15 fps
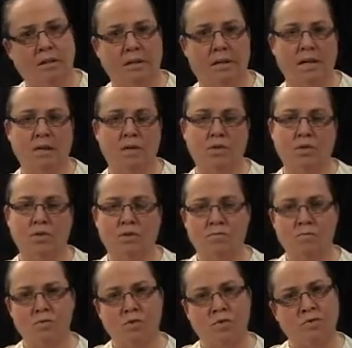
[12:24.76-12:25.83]
and it sort of
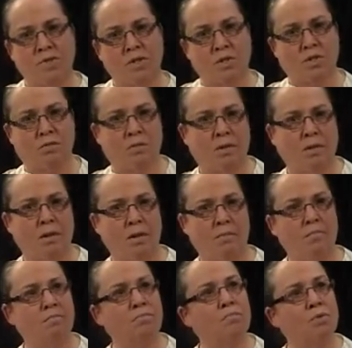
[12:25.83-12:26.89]
moves into a
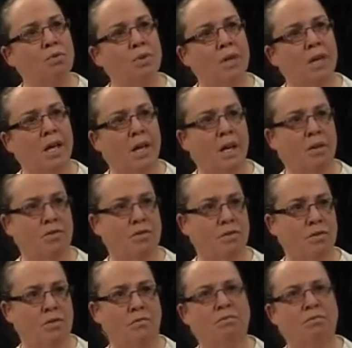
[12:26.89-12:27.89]
boarding house,